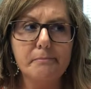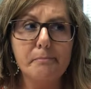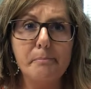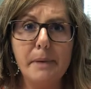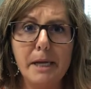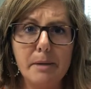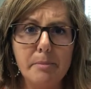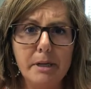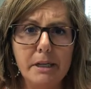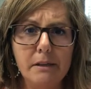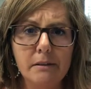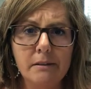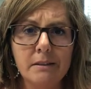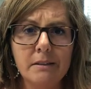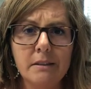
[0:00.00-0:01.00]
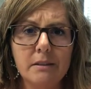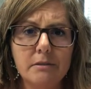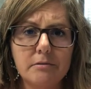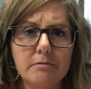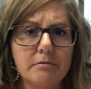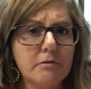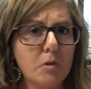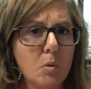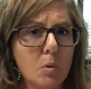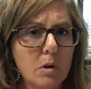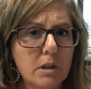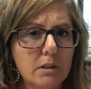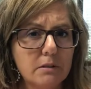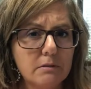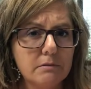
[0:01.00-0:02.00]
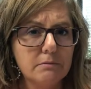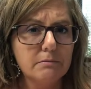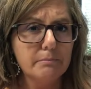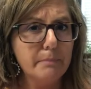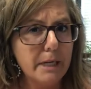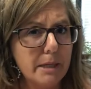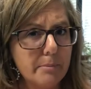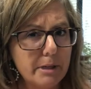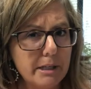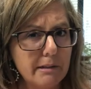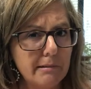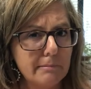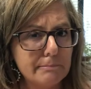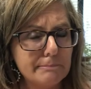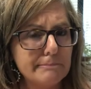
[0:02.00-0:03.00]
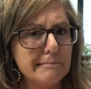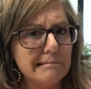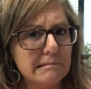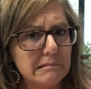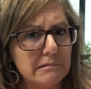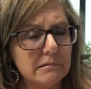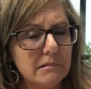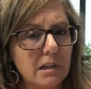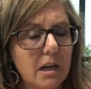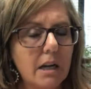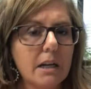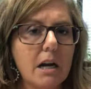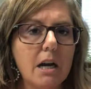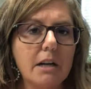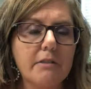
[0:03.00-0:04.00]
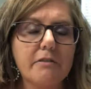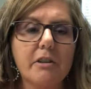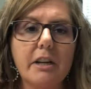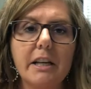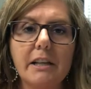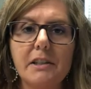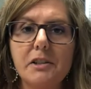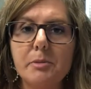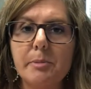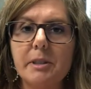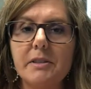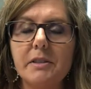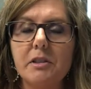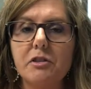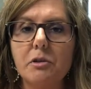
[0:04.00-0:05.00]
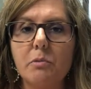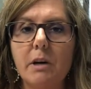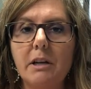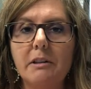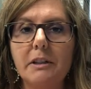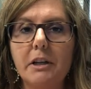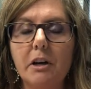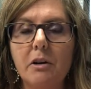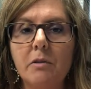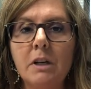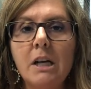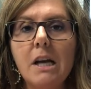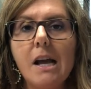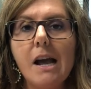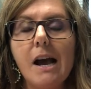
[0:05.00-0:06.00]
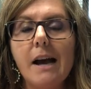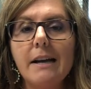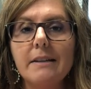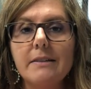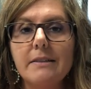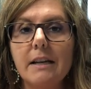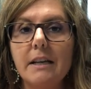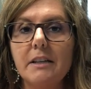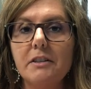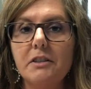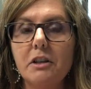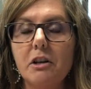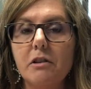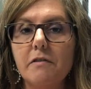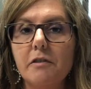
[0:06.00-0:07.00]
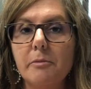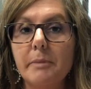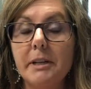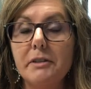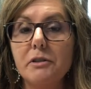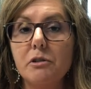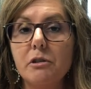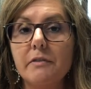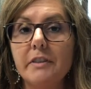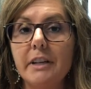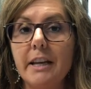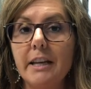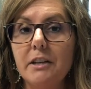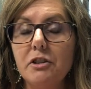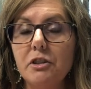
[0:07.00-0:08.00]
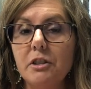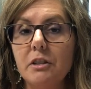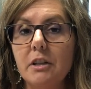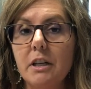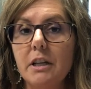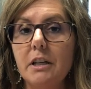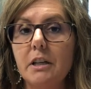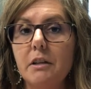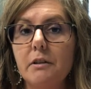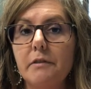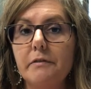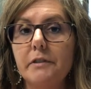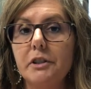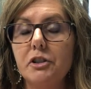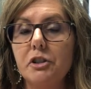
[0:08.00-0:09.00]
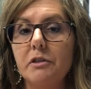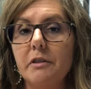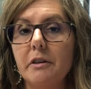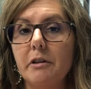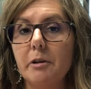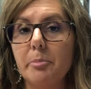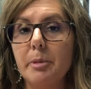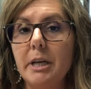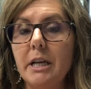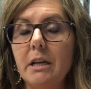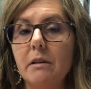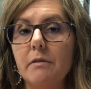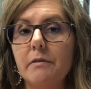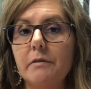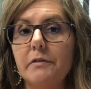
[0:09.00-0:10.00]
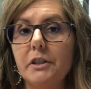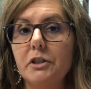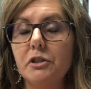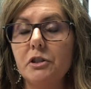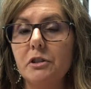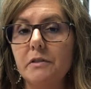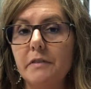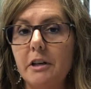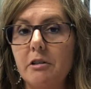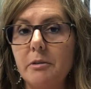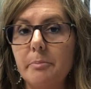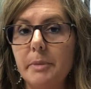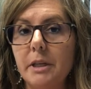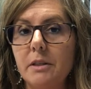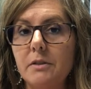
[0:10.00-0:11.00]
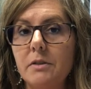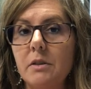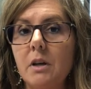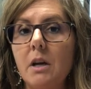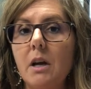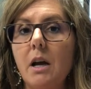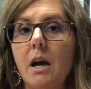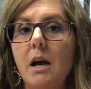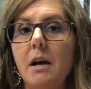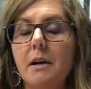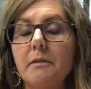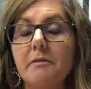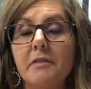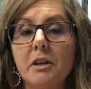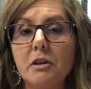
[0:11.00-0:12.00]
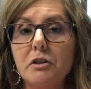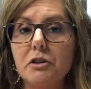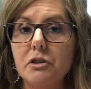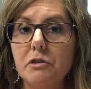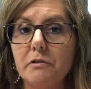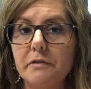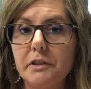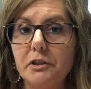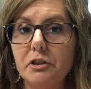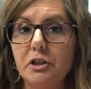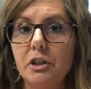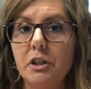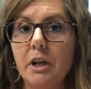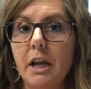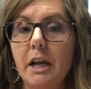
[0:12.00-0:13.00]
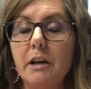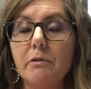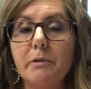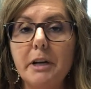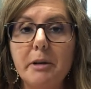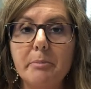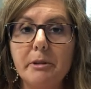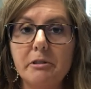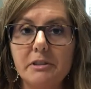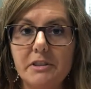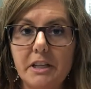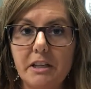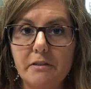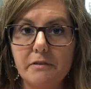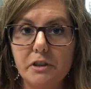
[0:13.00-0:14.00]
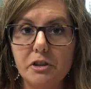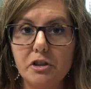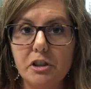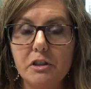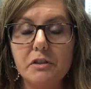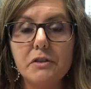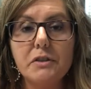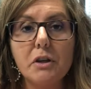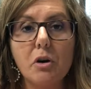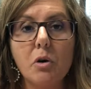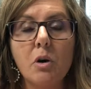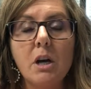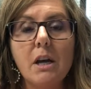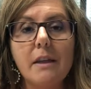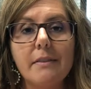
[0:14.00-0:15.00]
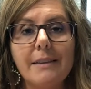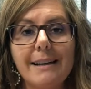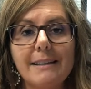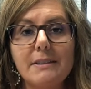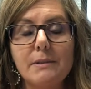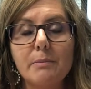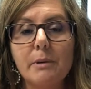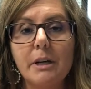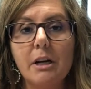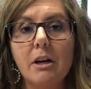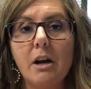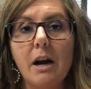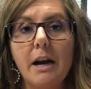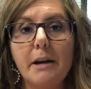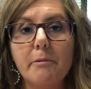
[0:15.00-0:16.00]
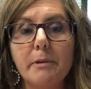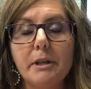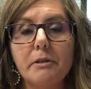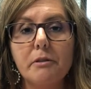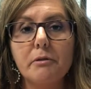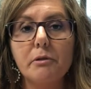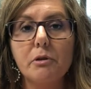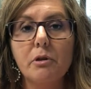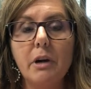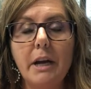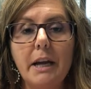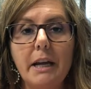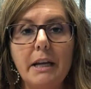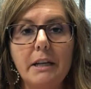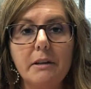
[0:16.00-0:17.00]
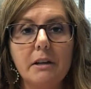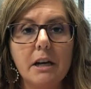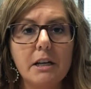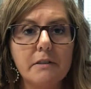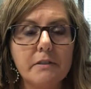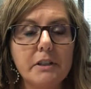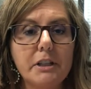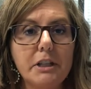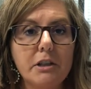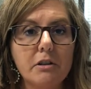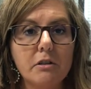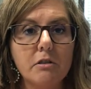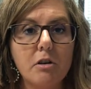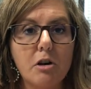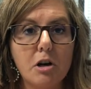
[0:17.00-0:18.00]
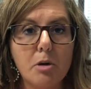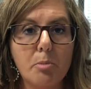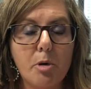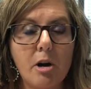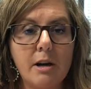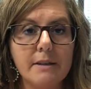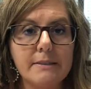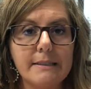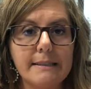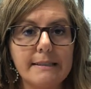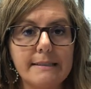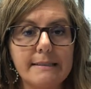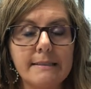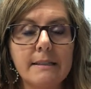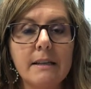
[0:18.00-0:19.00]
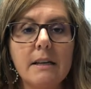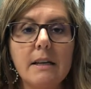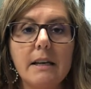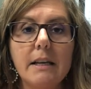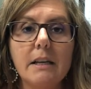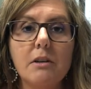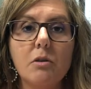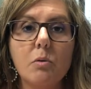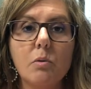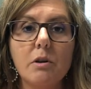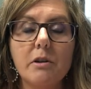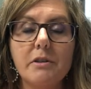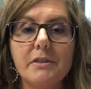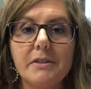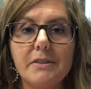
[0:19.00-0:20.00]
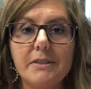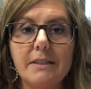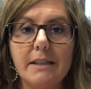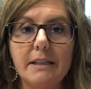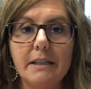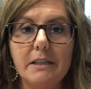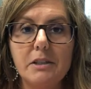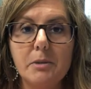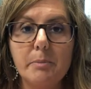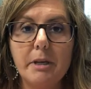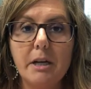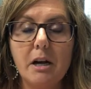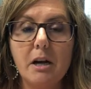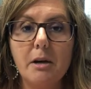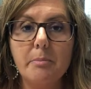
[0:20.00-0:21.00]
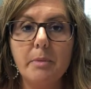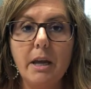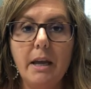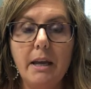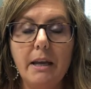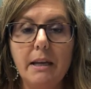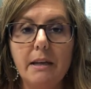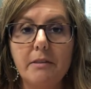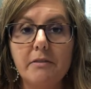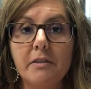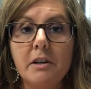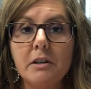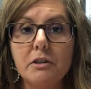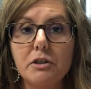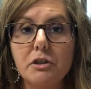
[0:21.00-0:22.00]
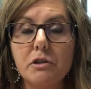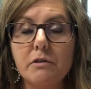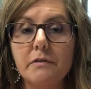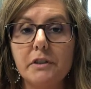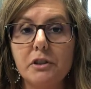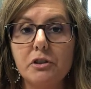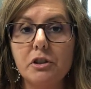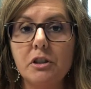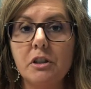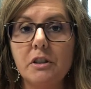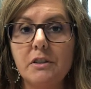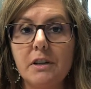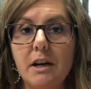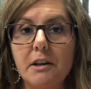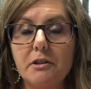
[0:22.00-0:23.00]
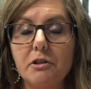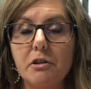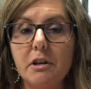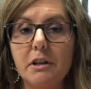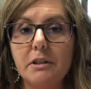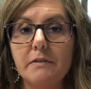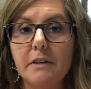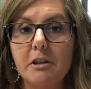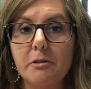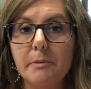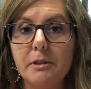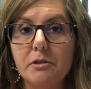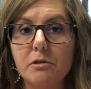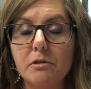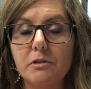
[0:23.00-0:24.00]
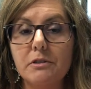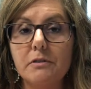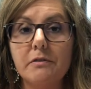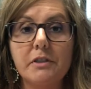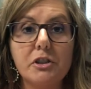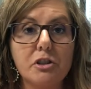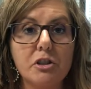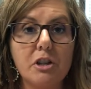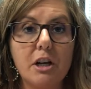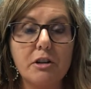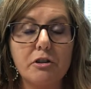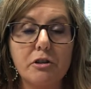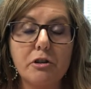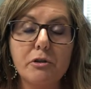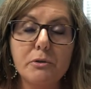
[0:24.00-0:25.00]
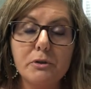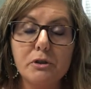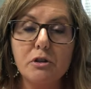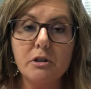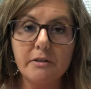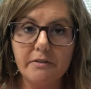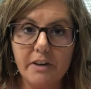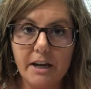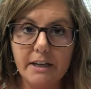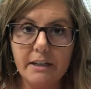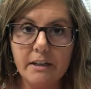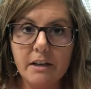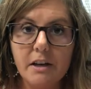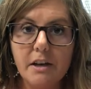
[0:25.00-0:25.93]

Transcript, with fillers: maybe four, maybe I kind of forget, it's been such a while ago. I decided to go for my certification in vision therapy, vision development, uh, functional vision, and rehabilitative vision. So that's where I went through a kind of a year-long process in order to study to become a functional vision doctor and developmental vision doctor who's certified.